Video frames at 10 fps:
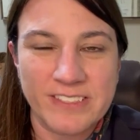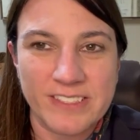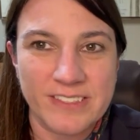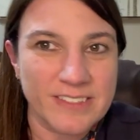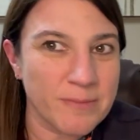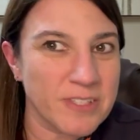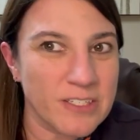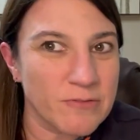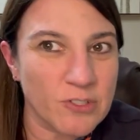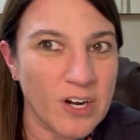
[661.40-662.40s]
isn't something
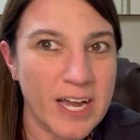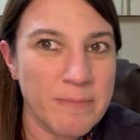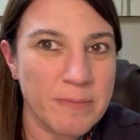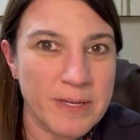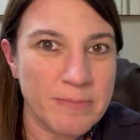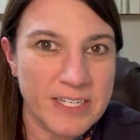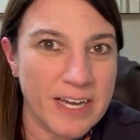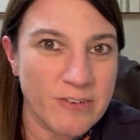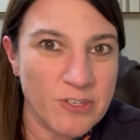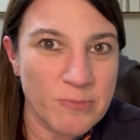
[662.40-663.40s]
you've tried, but maybe
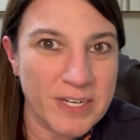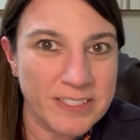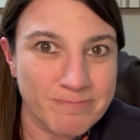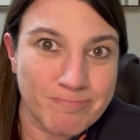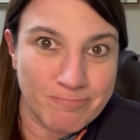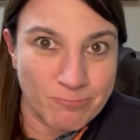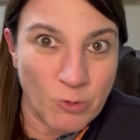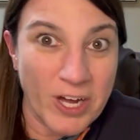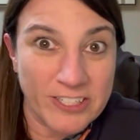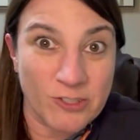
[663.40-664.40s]
now you might
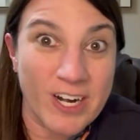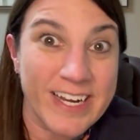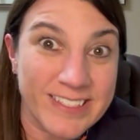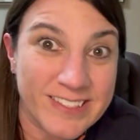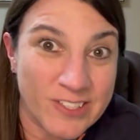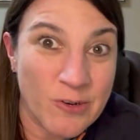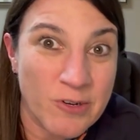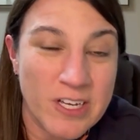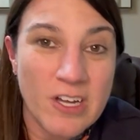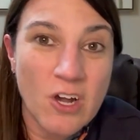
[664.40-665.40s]
want to try it. So
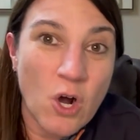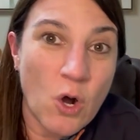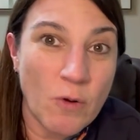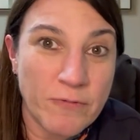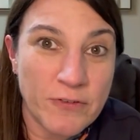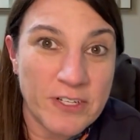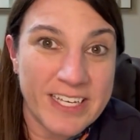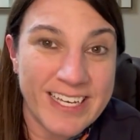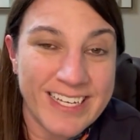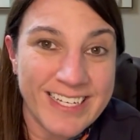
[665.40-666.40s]

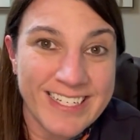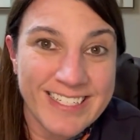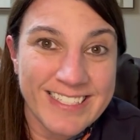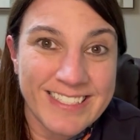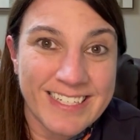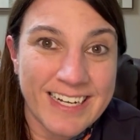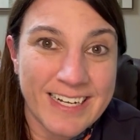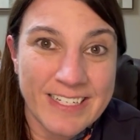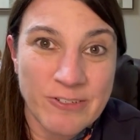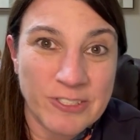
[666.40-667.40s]
hopefully
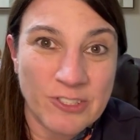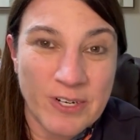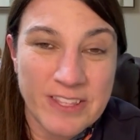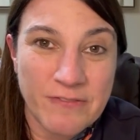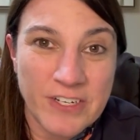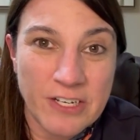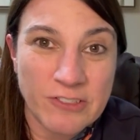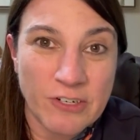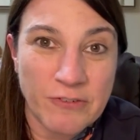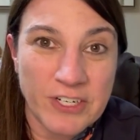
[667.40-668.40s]
you enjoyed the video.
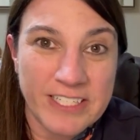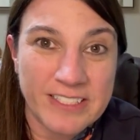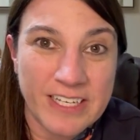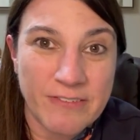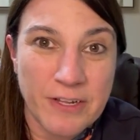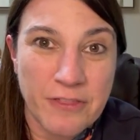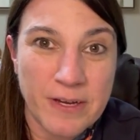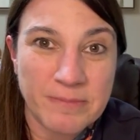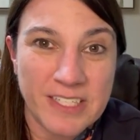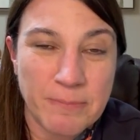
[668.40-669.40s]
Don't forget to give it a
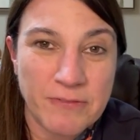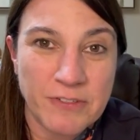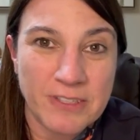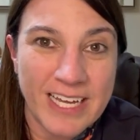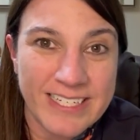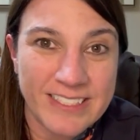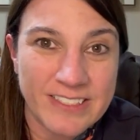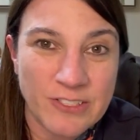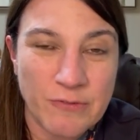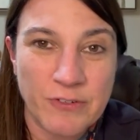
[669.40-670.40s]
thumbs up if you liked
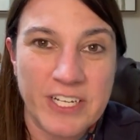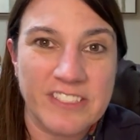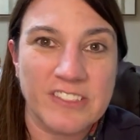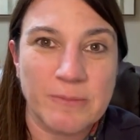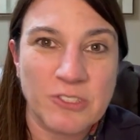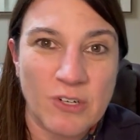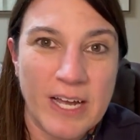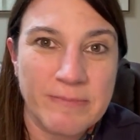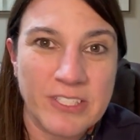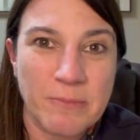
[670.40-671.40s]
it. Don't forget to
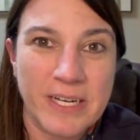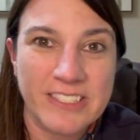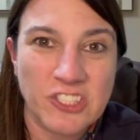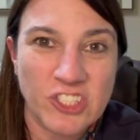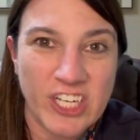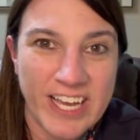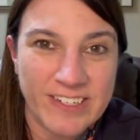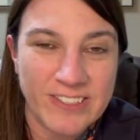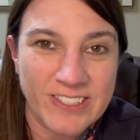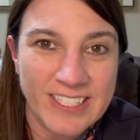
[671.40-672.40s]
subscribe to my
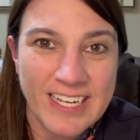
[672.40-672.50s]
channel.